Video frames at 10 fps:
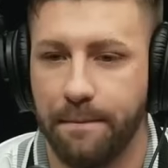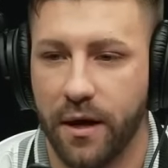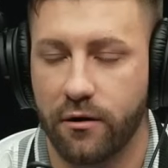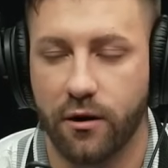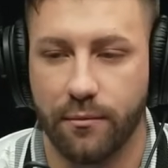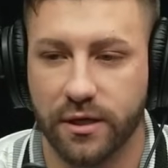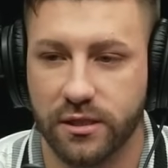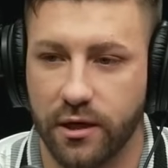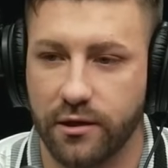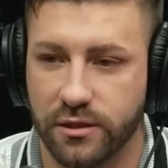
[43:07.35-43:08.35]
better, and I'm
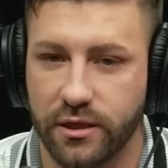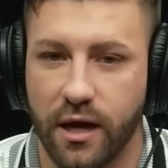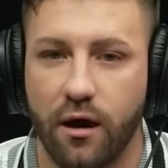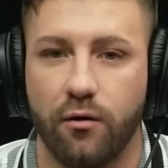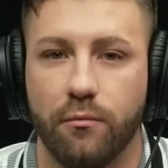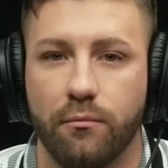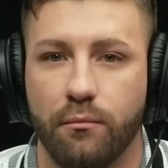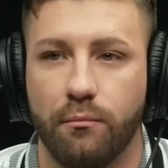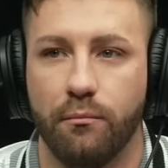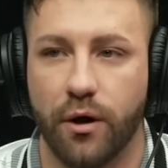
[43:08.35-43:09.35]
excited to see how
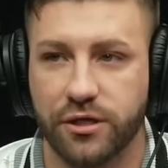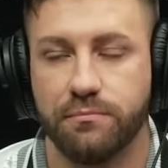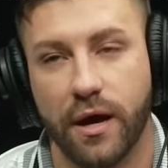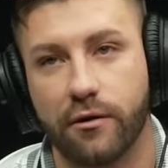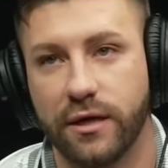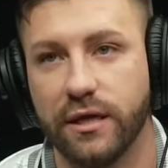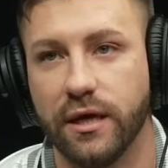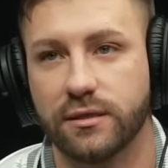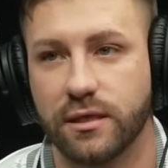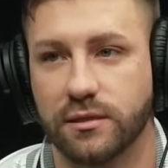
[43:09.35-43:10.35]
much better he
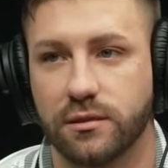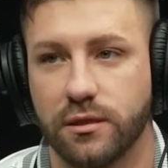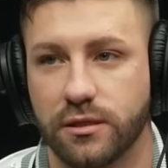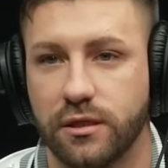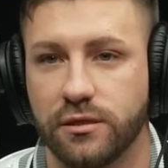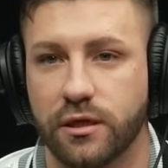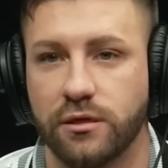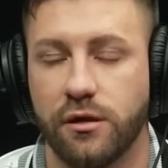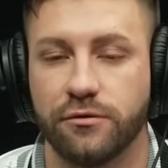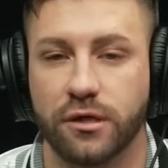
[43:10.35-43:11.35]
gets as the season
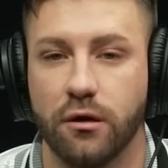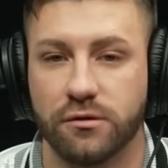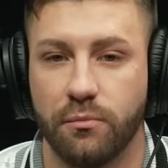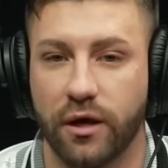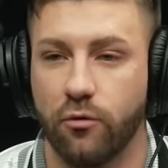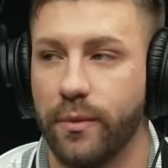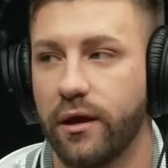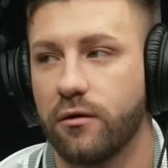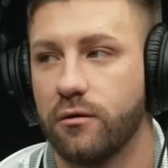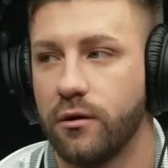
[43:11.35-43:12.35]
continues to go, is Michael
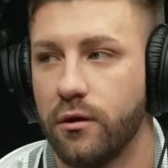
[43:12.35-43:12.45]
Mayer.